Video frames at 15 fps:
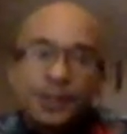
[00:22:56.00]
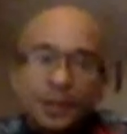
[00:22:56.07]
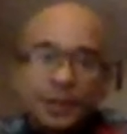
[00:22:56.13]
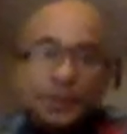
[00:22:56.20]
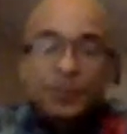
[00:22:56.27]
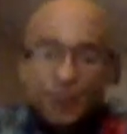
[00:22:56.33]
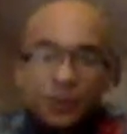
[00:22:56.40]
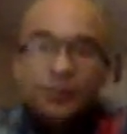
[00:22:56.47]
the
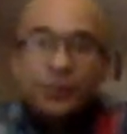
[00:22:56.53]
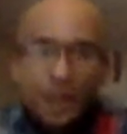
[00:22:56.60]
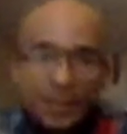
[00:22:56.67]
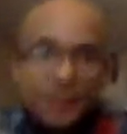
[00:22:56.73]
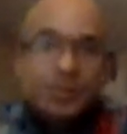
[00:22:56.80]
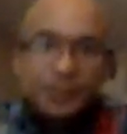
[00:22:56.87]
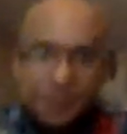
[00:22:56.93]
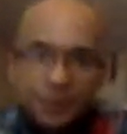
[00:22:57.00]

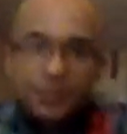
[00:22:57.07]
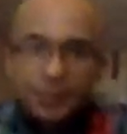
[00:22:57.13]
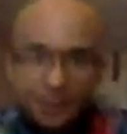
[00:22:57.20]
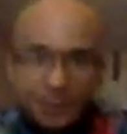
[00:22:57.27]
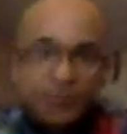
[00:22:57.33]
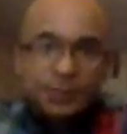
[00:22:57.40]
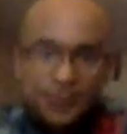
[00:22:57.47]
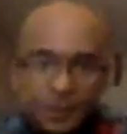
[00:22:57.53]
polarizing
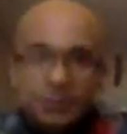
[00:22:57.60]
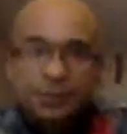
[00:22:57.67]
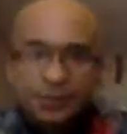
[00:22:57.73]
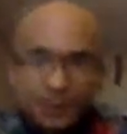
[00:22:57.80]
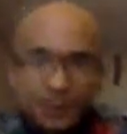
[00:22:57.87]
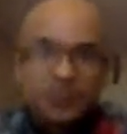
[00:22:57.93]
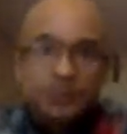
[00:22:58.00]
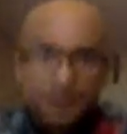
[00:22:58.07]
lens
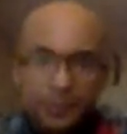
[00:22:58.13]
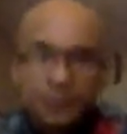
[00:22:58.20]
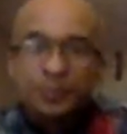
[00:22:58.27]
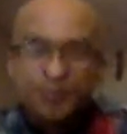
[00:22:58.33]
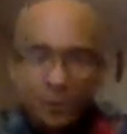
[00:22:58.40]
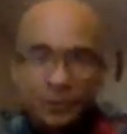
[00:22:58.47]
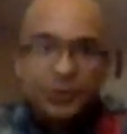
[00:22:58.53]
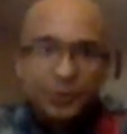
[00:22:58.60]

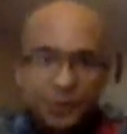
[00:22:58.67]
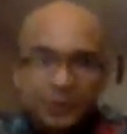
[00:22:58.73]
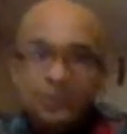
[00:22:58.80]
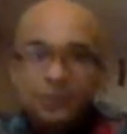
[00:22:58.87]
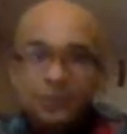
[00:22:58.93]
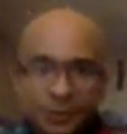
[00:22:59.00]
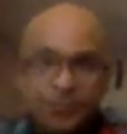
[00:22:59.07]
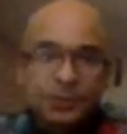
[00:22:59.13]
prevents
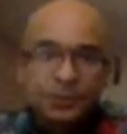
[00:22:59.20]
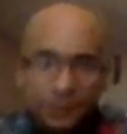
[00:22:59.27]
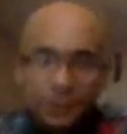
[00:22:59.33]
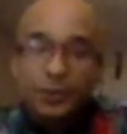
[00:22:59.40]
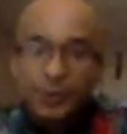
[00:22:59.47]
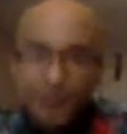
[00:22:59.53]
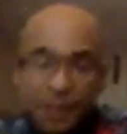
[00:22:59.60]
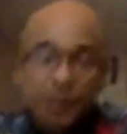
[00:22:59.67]
or
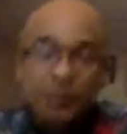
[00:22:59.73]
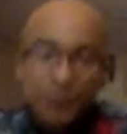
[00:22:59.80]
can